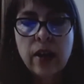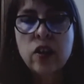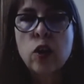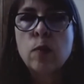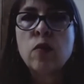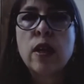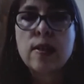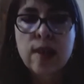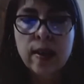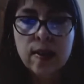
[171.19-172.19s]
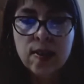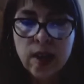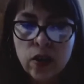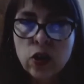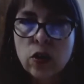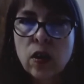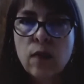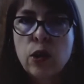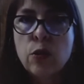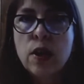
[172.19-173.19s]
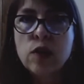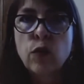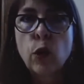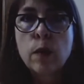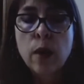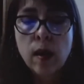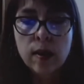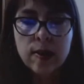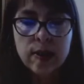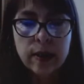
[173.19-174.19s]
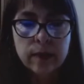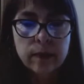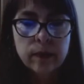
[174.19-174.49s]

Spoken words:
and human rights at the center of U.S. foreign policy.